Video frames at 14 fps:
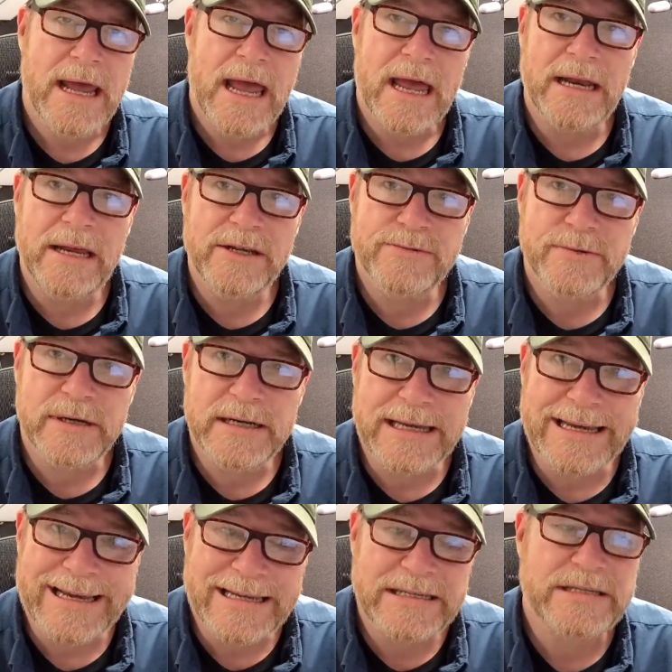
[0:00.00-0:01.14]
and he's running
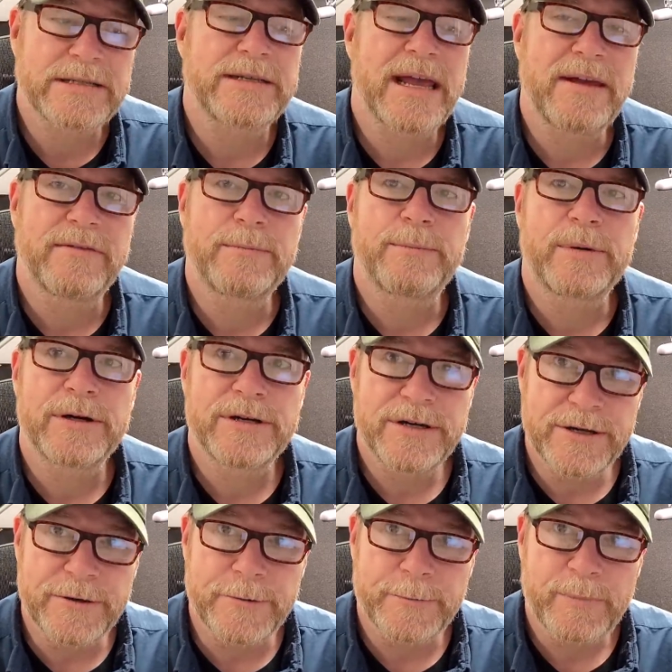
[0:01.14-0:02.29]
against David
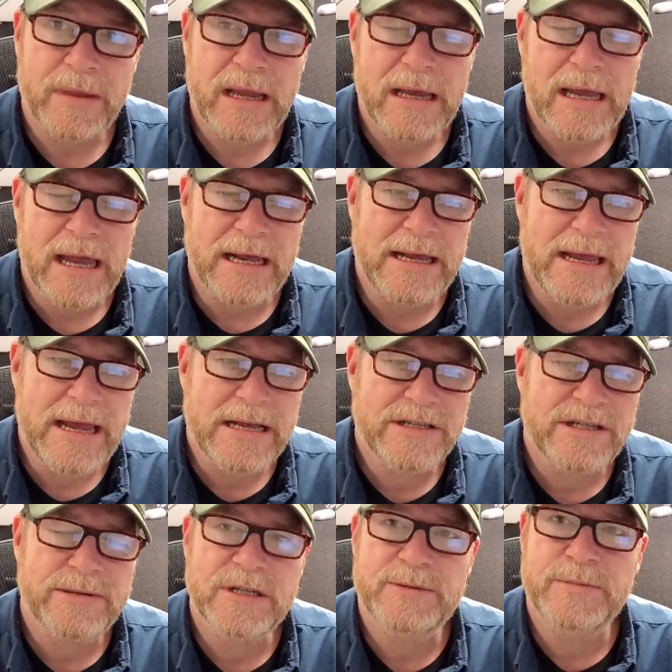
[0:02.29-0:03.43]
Perdue. And he has
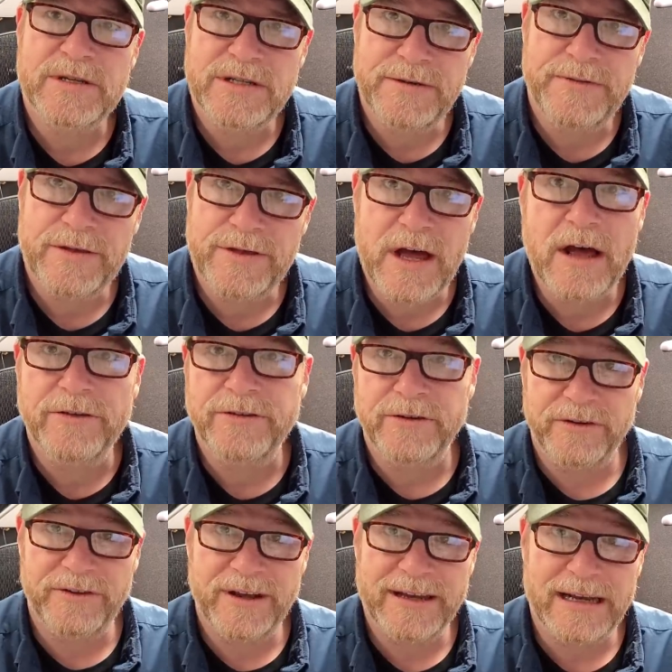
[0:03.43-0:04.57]
some specific thoughts on the
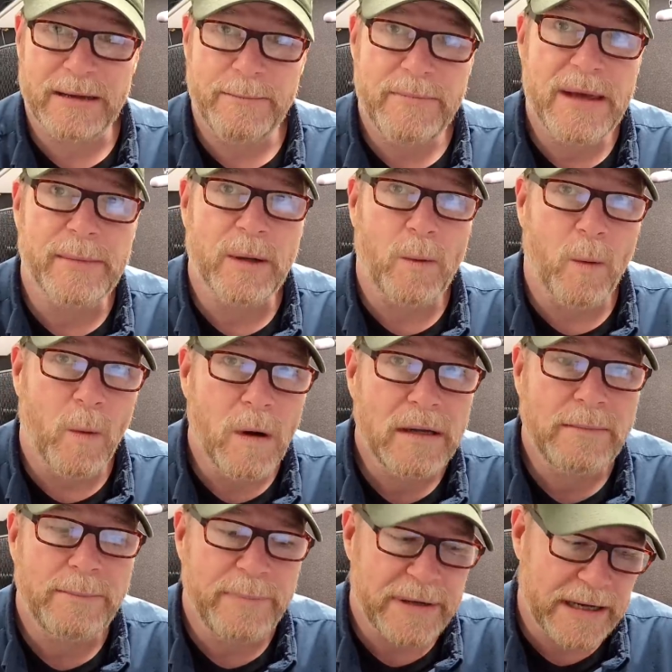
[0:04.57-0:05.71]
Second Amendment,
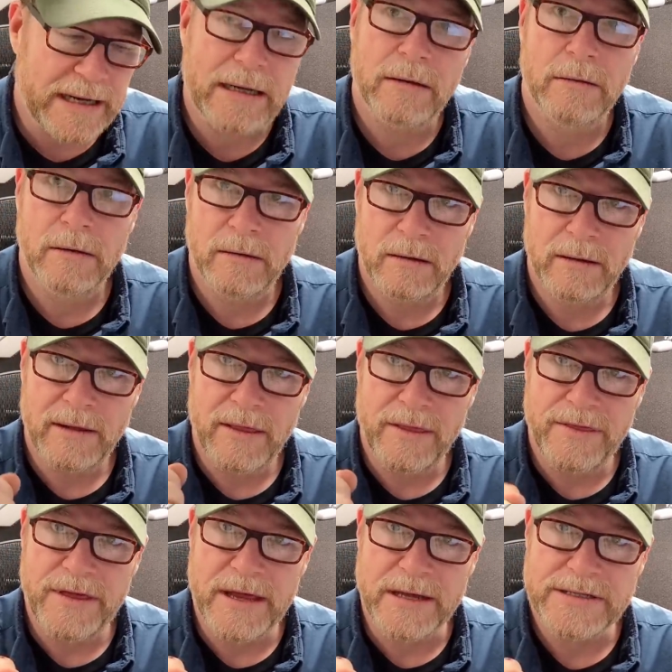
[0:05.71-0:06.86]
one being
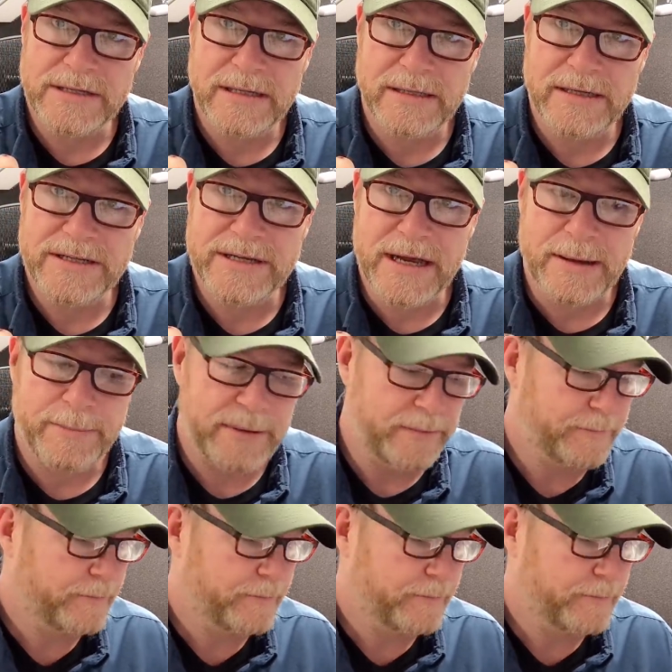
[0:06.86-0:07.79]
this. Listen up.